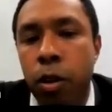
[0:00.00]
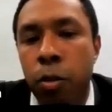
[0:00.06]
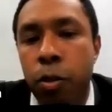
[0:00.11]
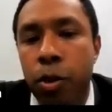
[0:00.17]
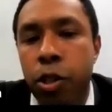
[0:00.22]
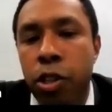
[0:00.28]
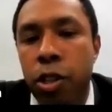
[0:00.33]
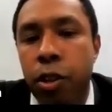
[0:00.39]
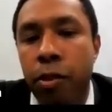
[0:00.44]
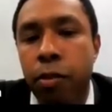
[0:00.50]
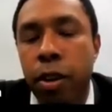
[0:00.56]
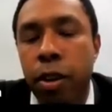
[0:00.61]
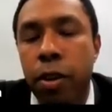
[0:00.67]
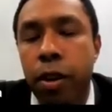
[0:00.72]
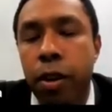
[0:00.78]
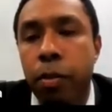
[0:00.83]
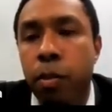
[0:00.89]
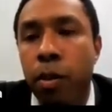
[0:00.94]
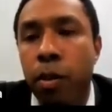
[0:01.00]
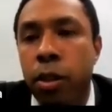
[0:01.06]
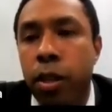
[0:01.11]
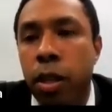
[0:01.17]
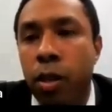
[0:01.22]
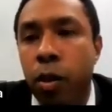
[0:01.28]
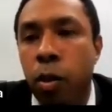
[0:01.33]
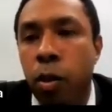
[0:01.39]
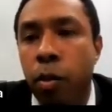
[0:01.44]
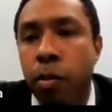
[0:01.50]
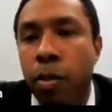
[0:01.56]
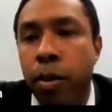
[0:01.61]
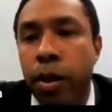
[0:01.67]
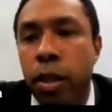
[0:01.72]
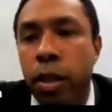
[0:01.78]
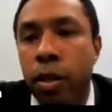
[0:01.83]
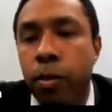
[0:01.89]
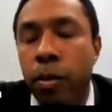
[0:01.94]
which is a very important
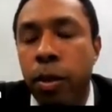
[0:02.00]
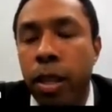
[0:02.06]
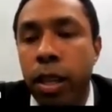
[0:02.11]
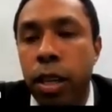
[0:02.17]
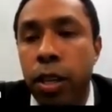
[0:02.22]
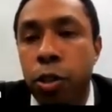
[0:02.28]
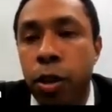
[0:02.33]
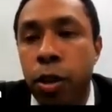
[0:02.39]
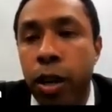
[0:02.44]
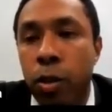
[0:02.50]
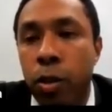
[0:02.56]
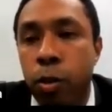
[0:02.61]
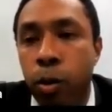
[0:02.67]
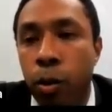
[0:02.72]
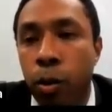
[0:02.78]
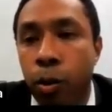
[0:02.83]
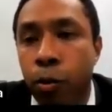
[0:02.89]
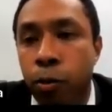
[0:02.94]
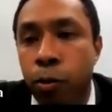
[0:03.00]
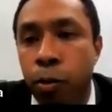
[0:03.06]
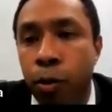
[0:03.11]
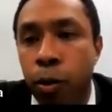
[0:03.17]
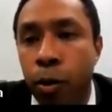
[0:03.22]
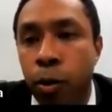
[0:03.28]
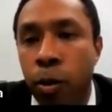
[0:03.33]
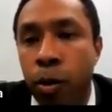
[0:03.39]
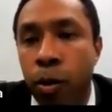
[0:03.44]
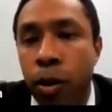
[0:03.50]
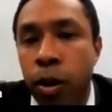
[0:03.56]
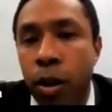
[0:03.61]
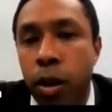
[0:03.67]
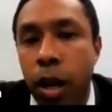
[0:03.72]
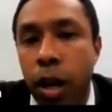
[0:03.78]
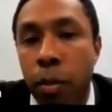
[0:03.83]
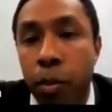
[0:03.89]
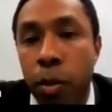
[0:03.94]
component when they try to look for
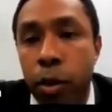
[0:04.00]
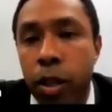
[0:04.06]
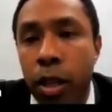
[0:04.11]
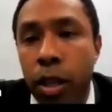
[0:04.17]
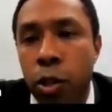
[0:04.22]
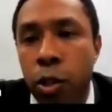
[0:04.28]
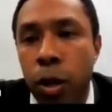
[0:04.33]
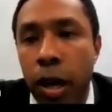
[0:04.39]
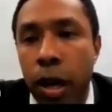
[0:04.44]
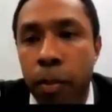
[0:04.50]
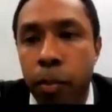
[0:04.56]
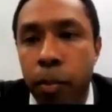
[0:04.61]
a potential